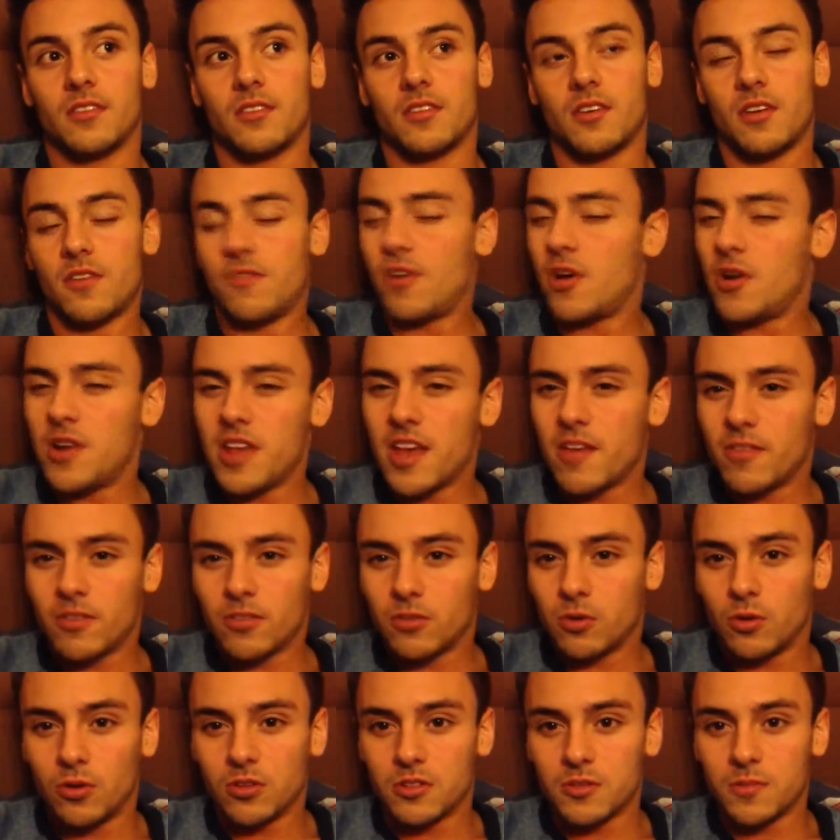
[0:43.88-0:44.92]
I've only ever
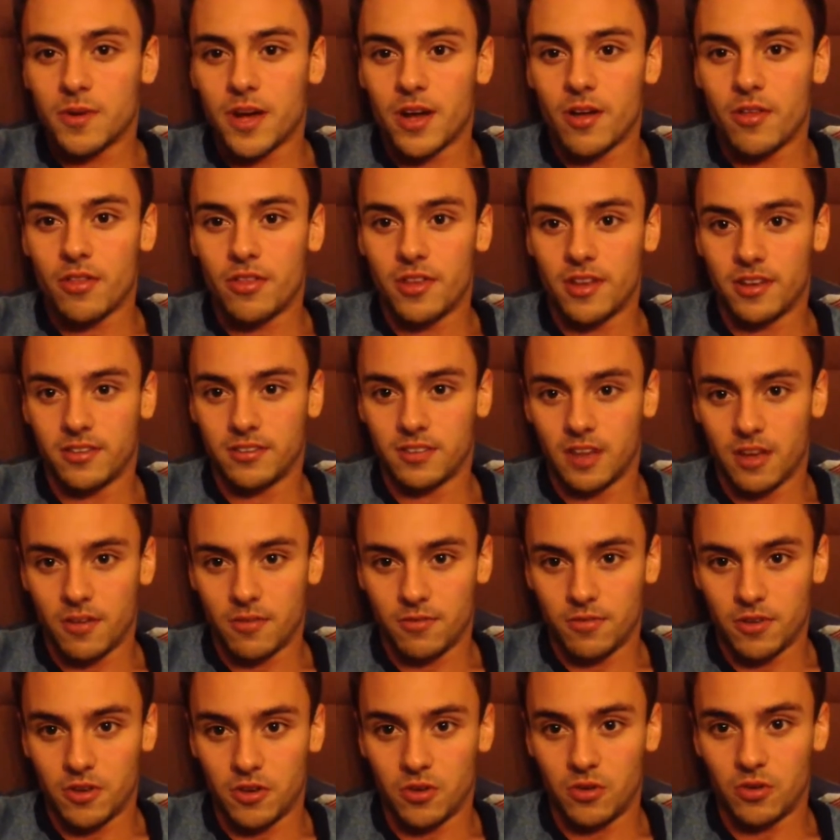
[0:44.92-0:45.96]
talked about things I
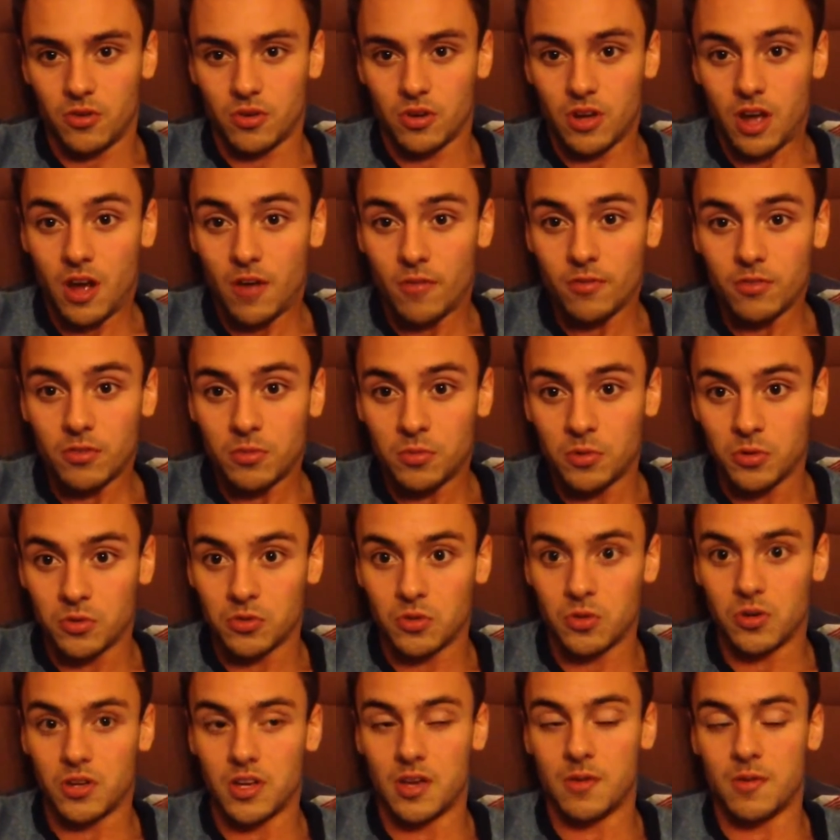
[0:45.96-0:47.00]
feel comfortable
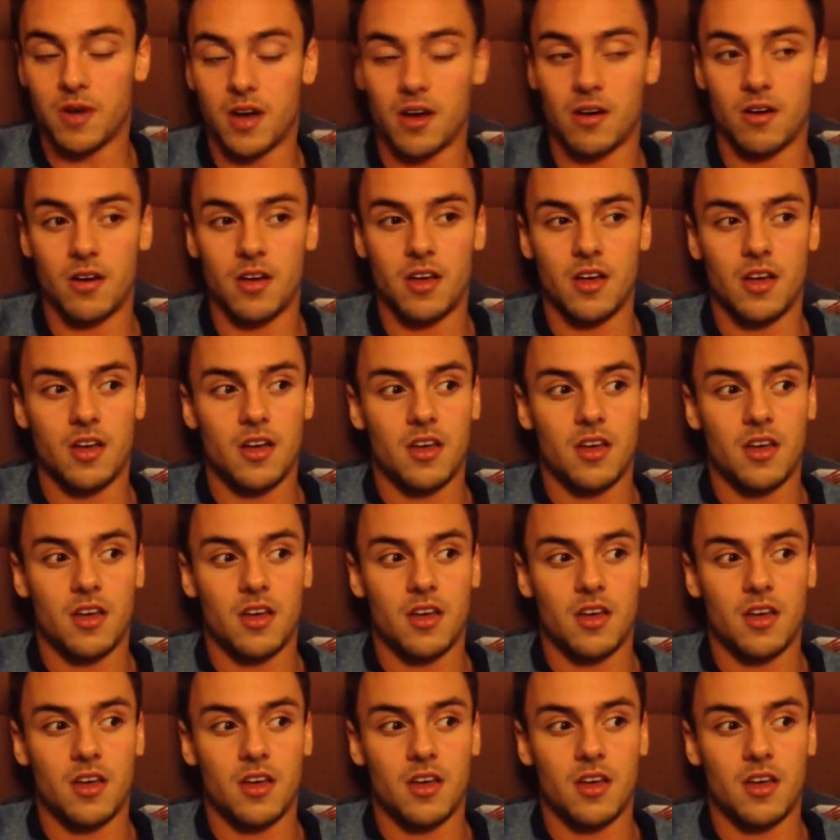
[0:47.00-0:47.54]
talking about.